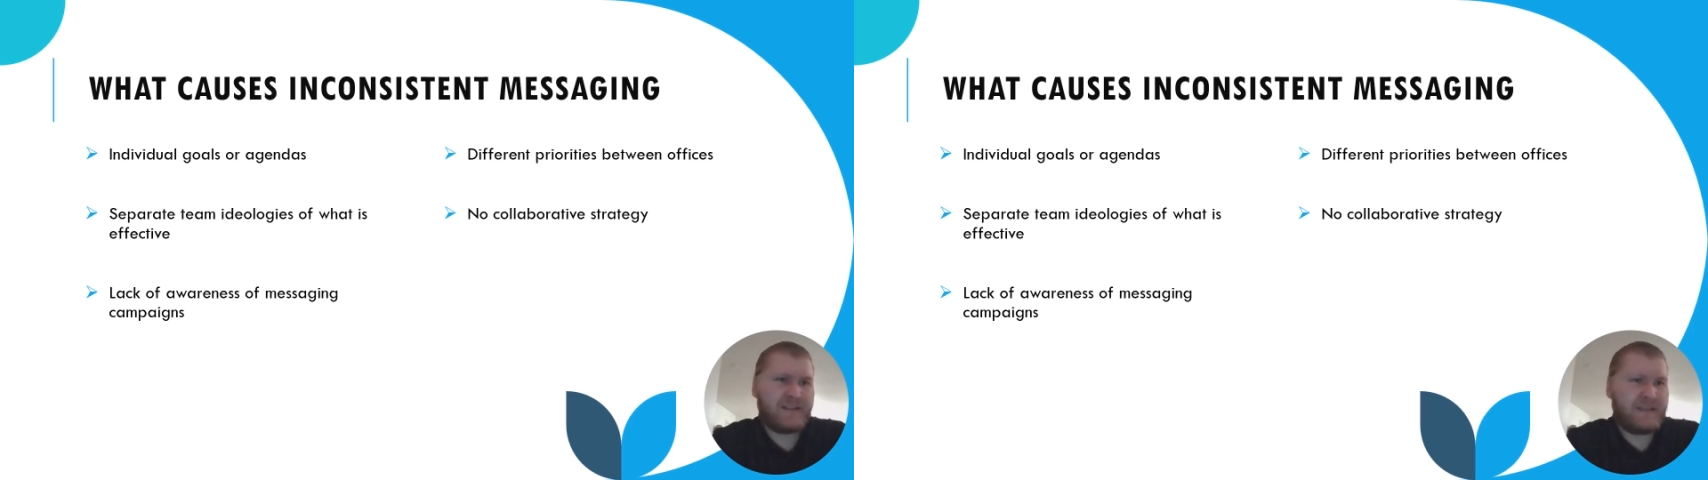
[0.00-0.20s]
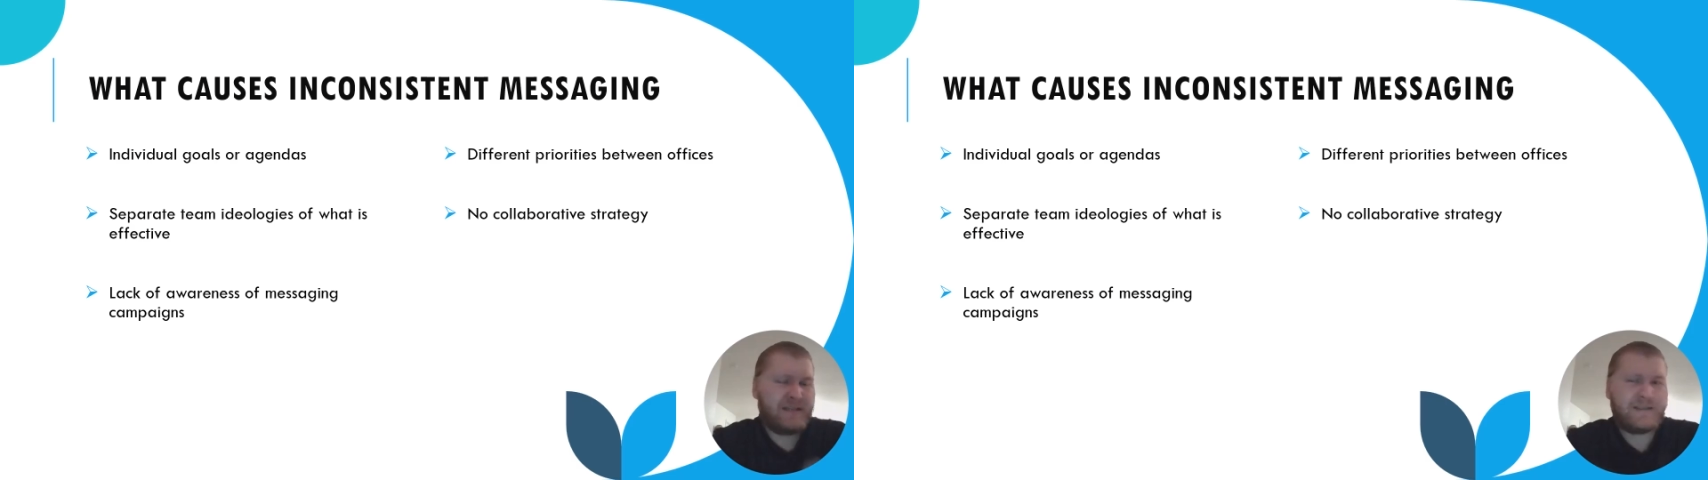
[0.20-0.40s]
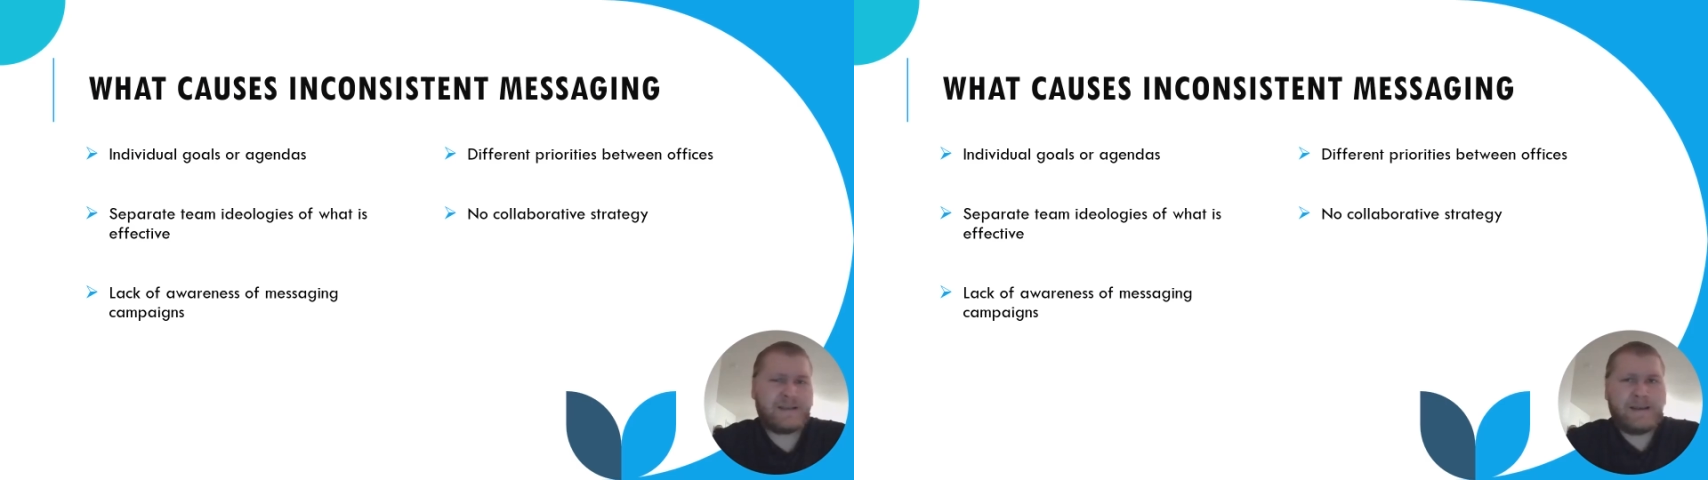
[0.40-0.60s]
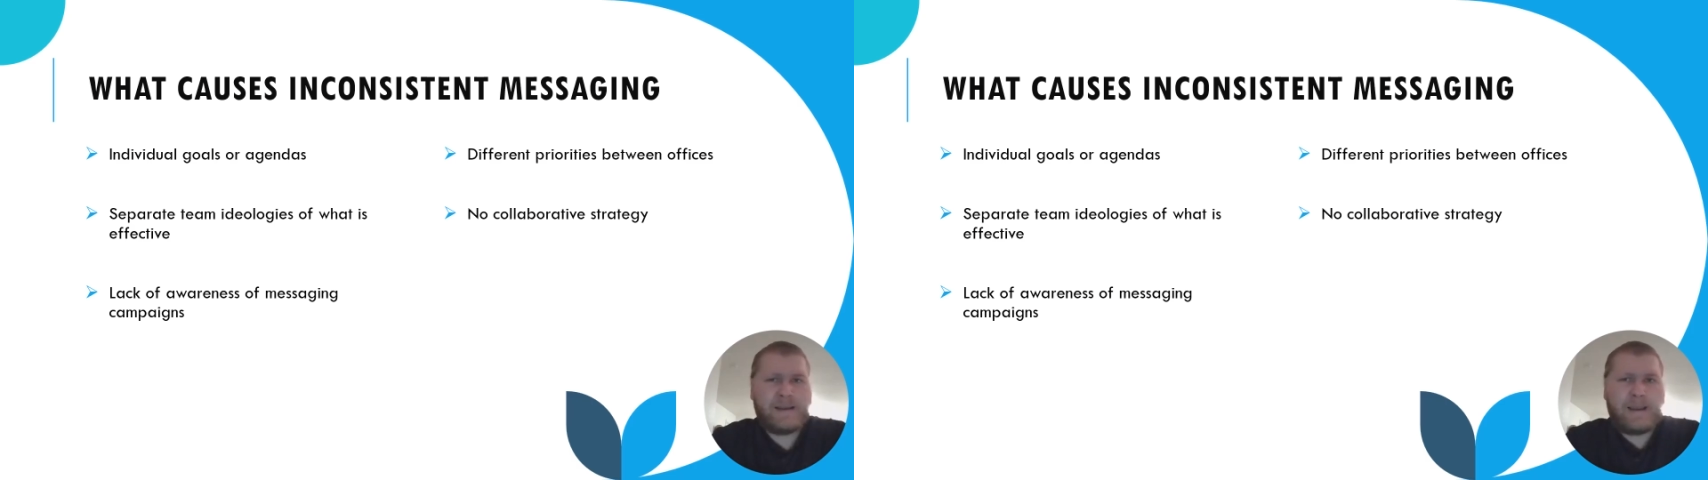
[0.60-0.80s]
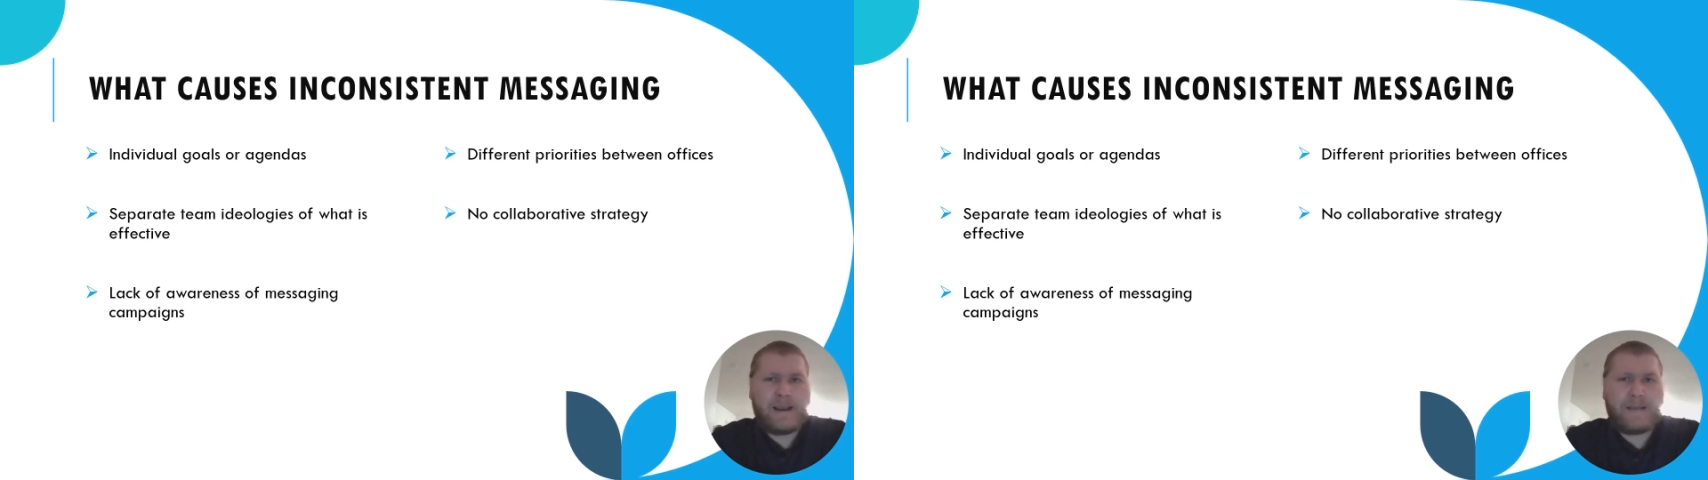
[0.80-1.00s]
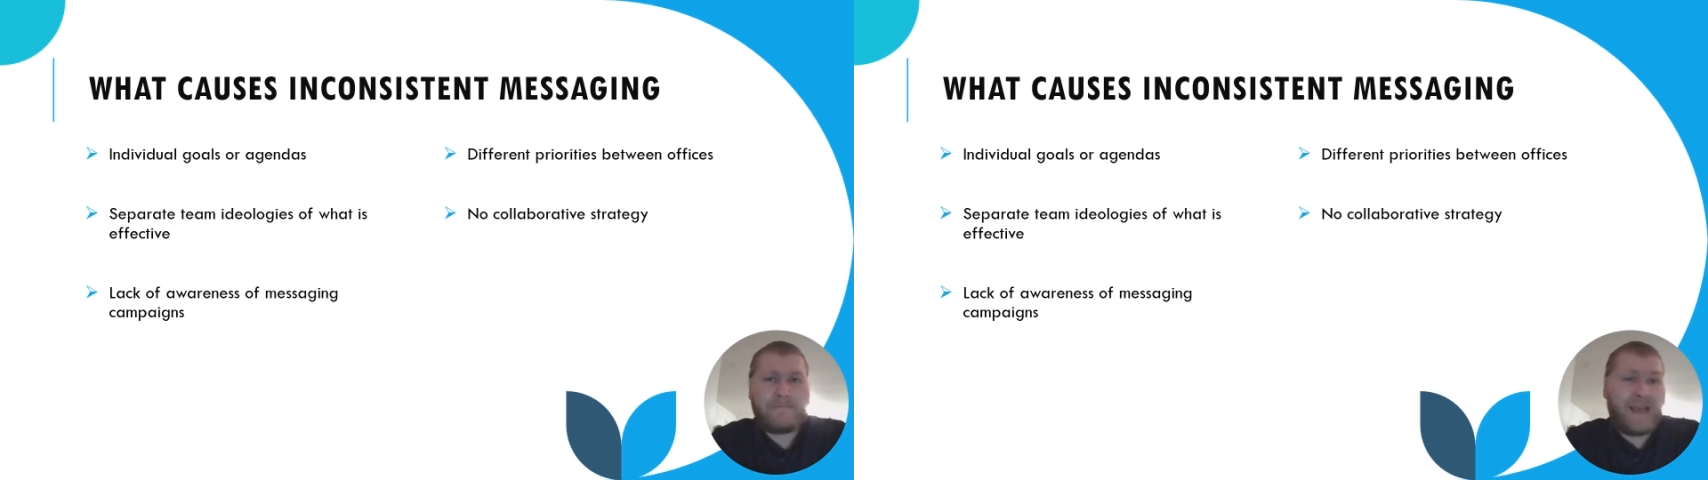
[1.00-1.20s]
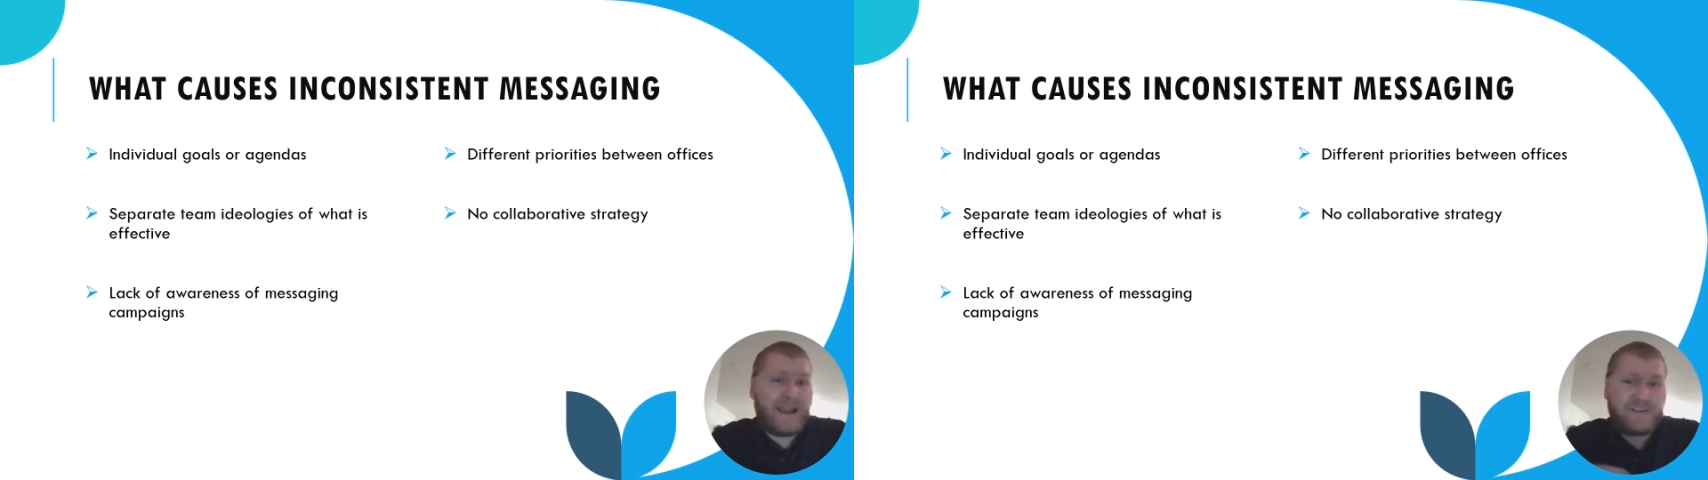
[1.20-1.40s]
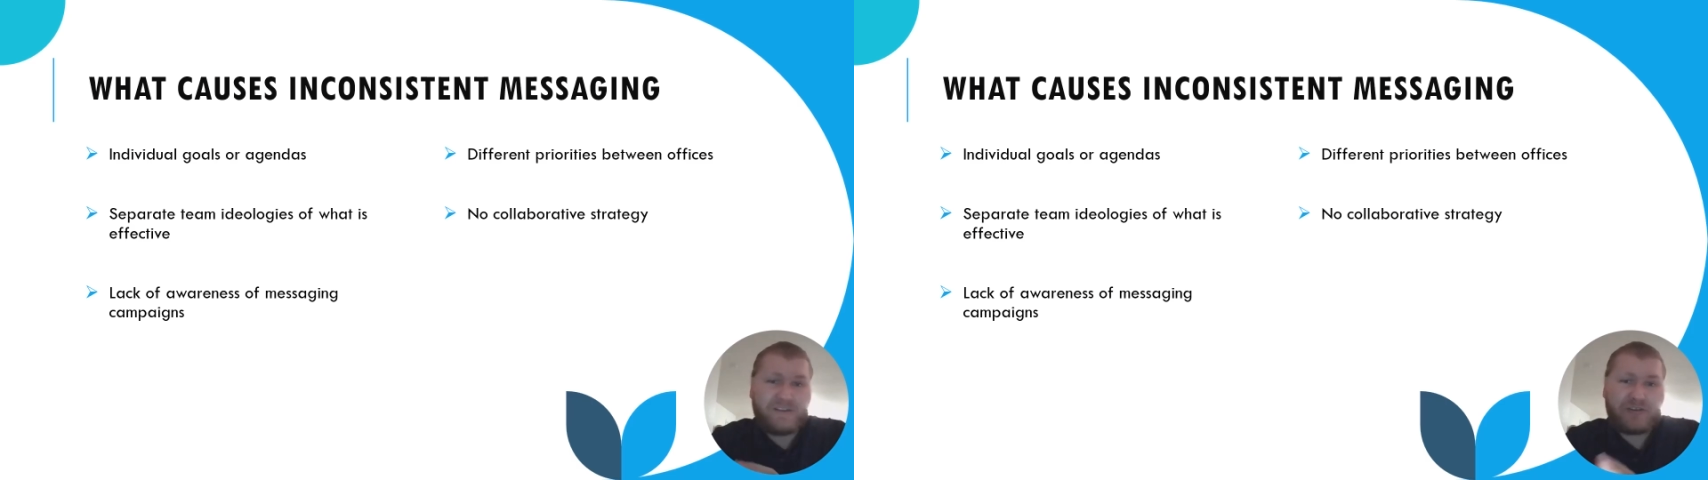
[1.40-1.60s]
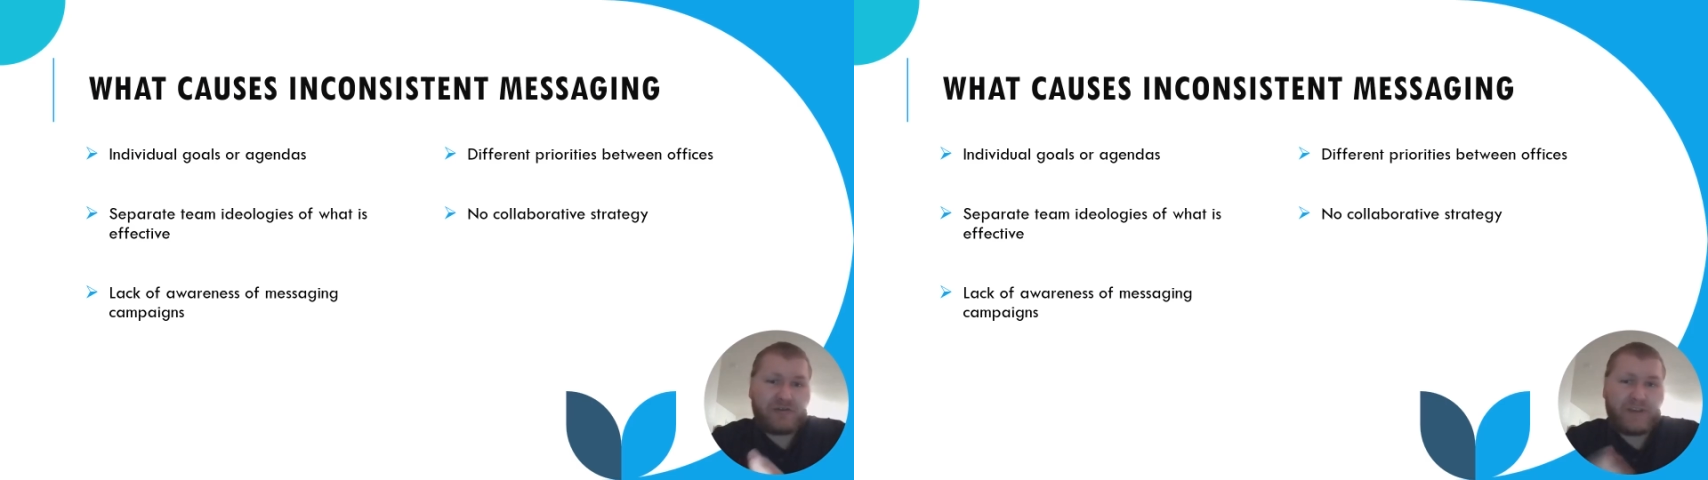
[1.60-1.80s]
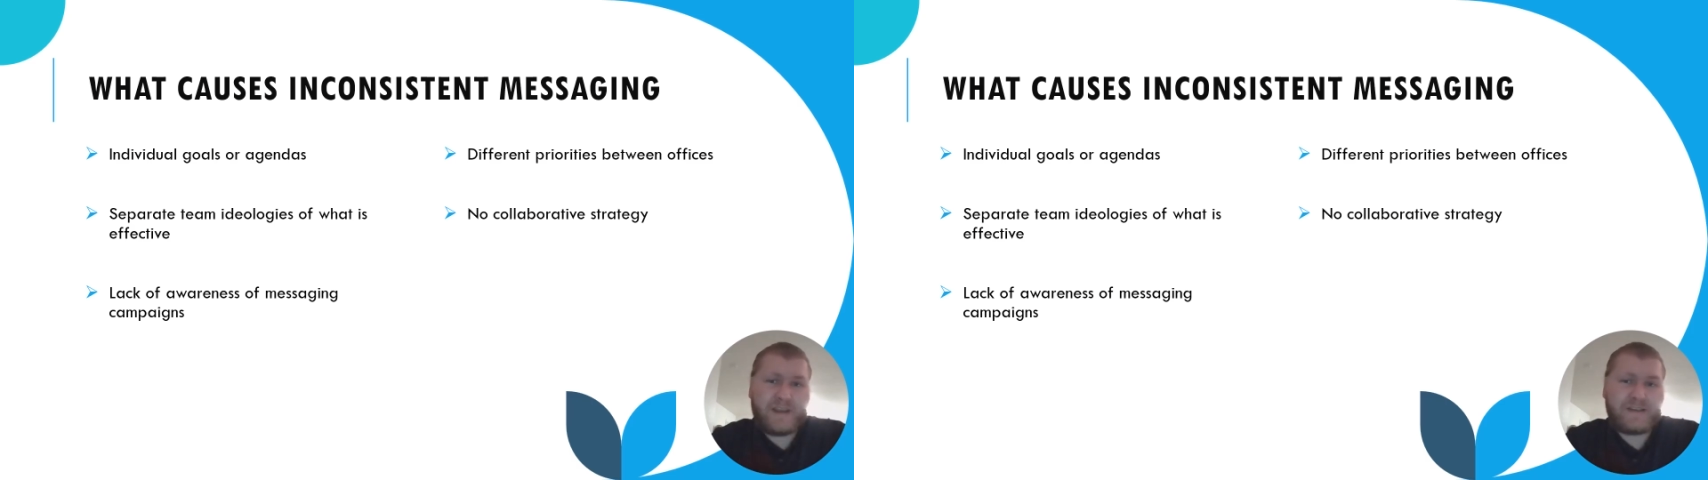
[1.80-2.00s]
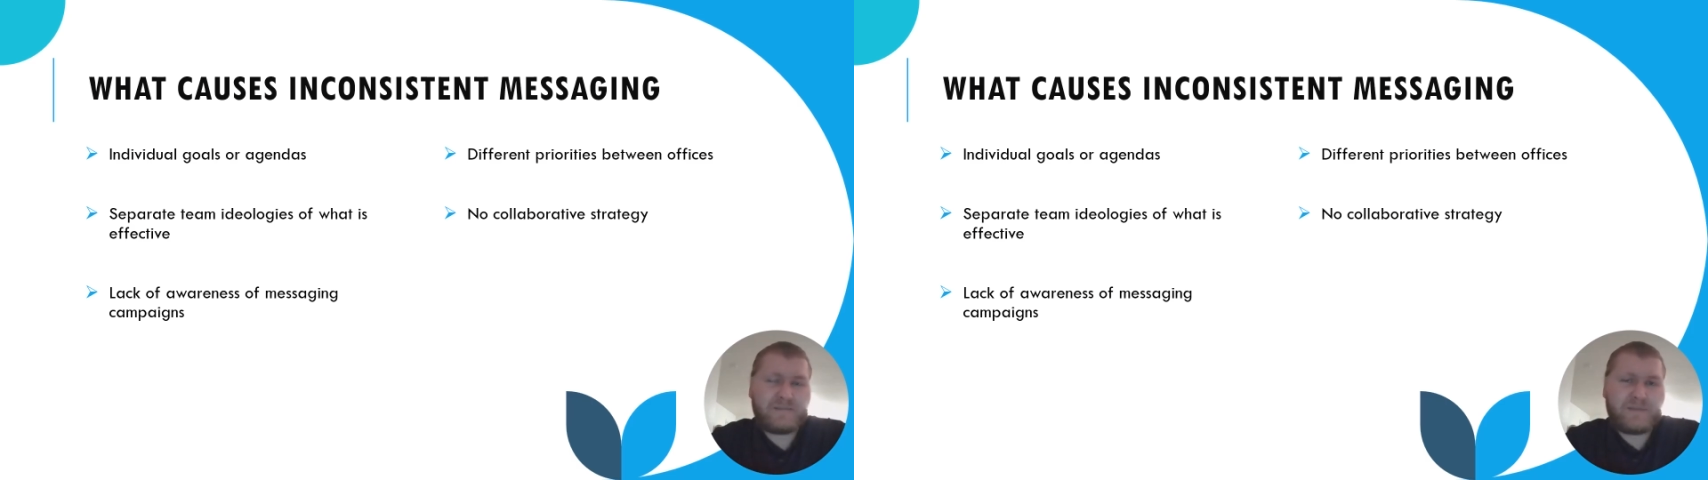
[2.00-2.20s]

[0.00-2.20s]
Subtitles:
needs, that could create some